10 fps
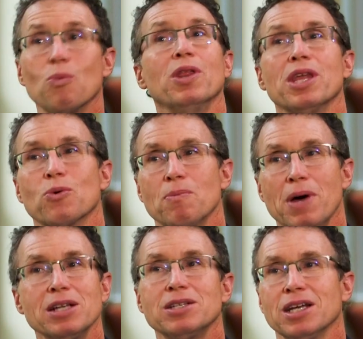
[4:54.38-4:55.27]
when they were
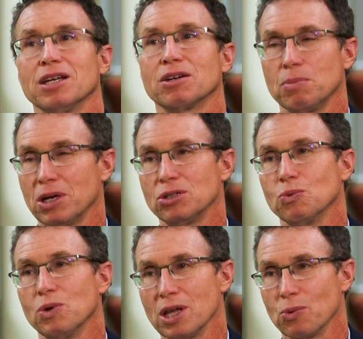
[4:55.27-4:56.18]
meditating compared to
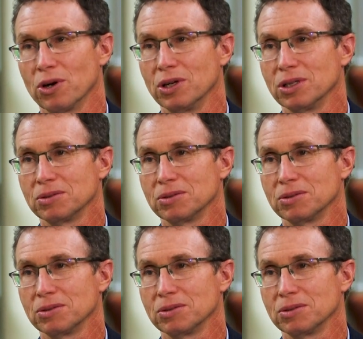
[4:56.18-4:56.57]
when they weren't.